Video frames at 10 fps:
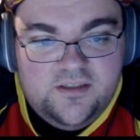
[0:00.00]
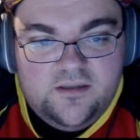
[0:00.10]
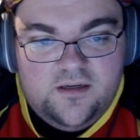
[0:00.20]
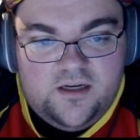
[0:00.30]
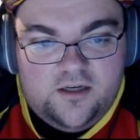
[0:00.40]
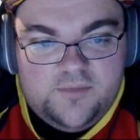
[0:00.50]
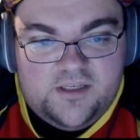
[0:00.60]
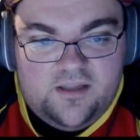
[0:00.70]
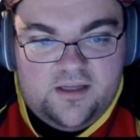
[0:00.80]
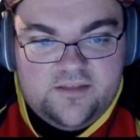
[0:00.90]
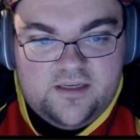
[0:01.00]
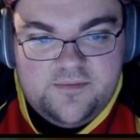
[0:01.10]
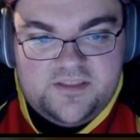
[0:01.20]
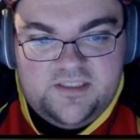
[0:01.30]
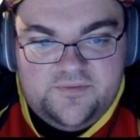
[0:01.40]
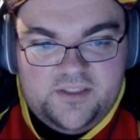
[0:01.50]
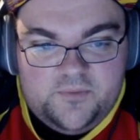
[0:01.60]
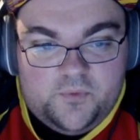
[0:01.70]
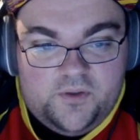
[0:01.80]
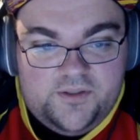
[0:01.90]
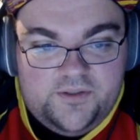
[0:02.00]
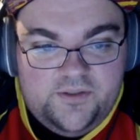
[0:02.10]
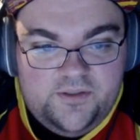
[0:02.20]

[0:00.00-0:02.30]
And a lot of times I didn't even need one.